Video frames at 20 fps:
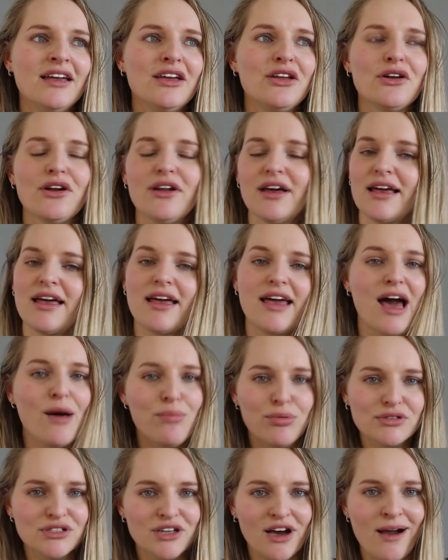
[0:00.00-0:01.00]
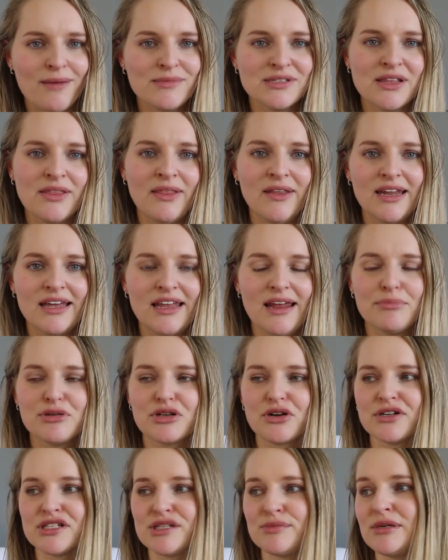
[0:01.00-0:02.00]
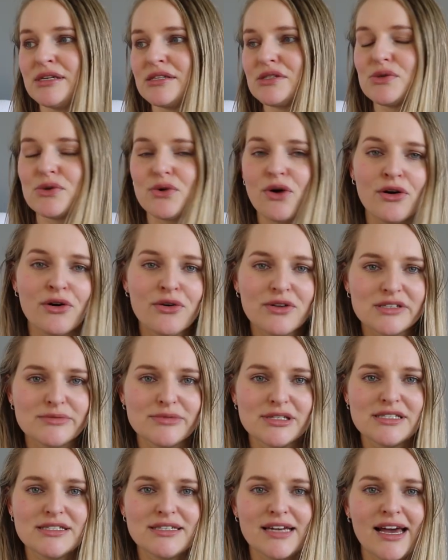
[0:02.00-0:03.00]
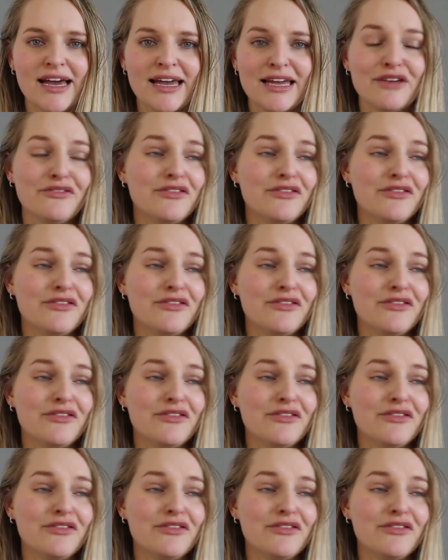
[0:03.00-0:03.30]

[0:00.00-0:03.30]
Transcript: you know, like a couple times in the lead up to Christmas or on Christmas Day.